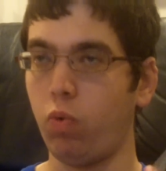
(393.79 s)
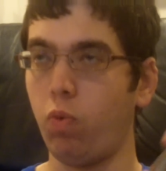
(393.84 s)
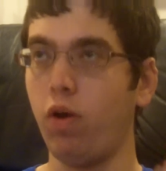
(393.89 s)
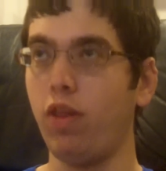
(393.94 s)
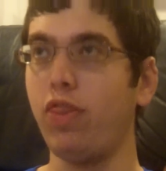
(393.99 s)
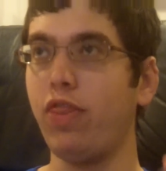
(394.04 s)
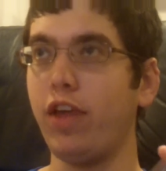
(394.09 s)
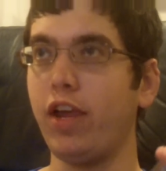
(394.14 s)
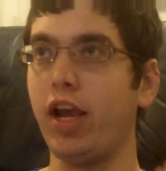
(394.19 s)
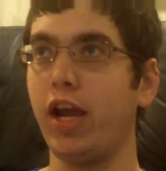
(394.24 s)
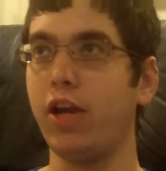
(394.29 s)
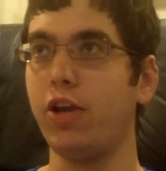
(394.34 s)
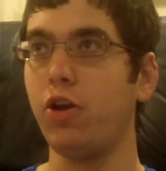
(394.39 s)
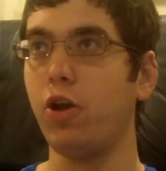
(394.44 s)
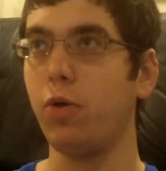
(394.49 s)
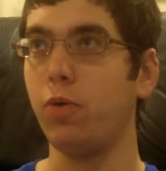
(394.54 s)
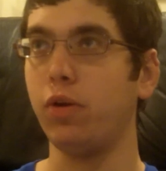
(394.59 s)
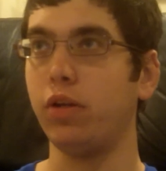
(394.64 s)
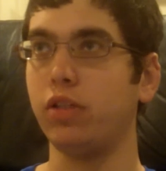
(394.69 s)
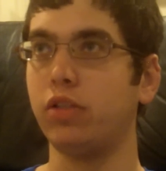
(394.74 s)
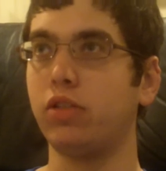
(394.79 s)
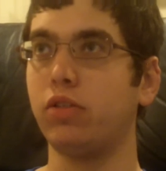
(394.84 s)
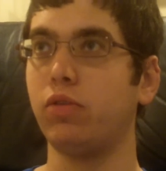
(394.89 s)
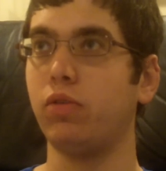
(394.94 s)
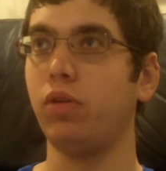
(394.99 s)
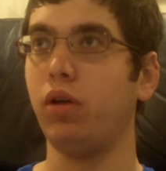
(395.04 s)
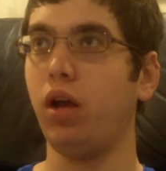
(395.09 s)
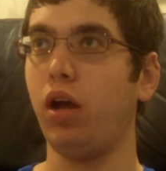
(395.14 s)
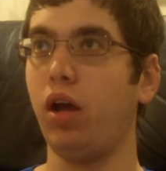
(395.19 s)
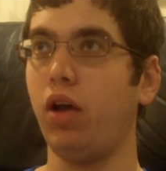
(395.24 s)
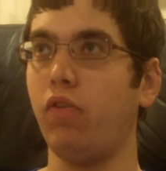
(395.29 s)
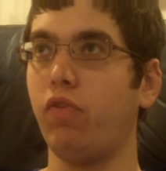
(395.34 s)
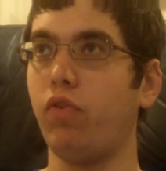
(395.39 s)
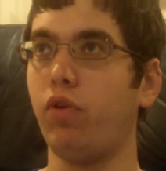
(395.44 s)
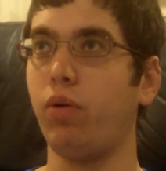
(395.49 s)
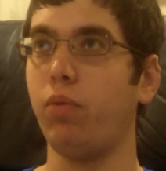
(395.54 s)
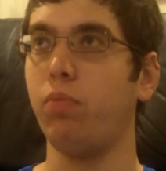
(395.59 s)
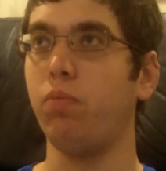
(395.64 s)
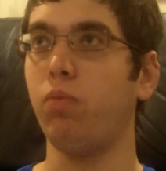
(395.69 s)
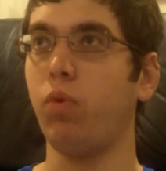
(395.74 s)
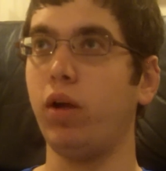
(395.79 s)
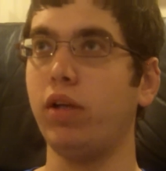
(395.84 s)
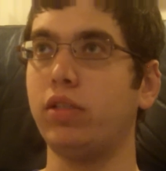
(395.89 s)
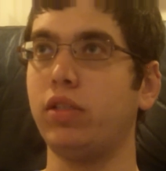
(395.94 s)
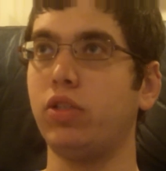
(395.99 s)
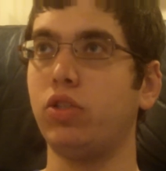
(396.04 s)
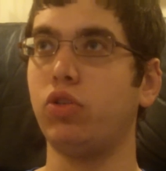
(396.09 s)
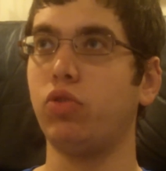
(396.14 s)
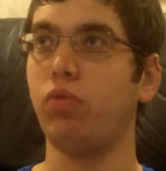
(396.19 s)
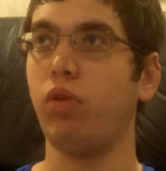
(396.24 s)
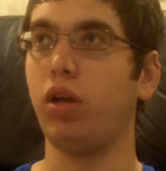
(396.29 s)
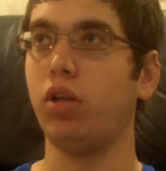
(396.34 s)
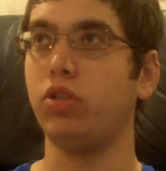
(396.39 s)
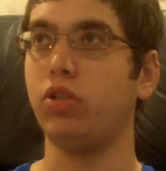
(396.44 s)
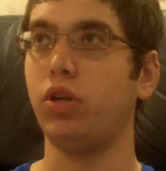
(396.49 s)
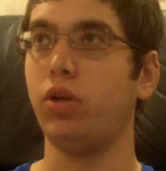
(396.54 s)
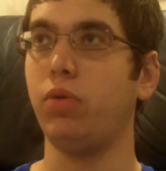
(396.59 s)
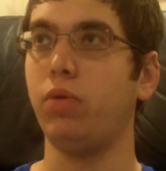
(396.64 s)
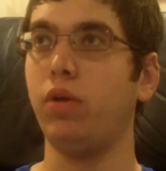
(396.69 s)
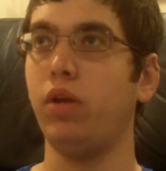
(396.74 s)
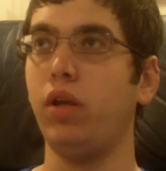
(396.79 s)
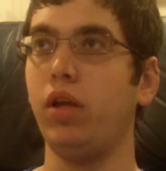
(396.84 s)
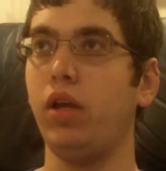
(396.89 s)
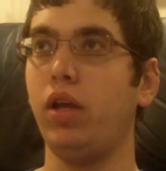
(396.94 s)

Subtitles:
One thing I noticed from YCS Toronto